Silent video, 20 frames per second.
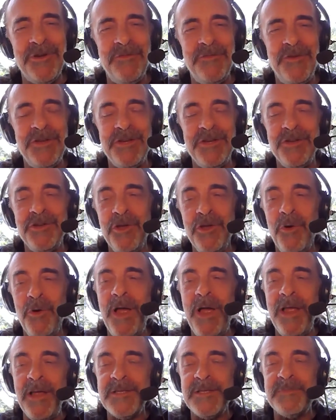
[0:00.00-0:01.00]
If you didn't know,
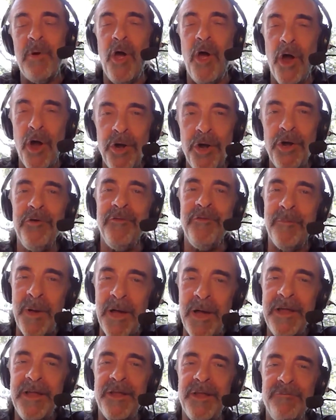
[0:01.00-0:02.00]
as part of
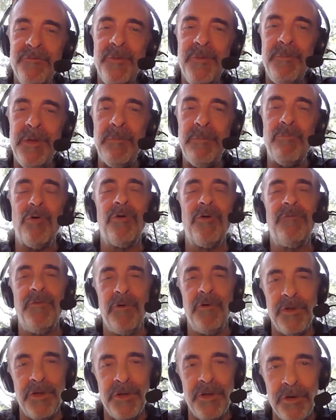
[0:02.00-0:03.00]
my MVP
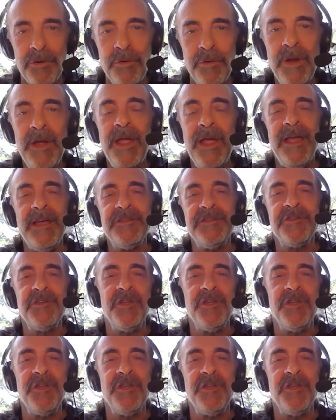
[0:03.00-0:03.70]
portfolio as a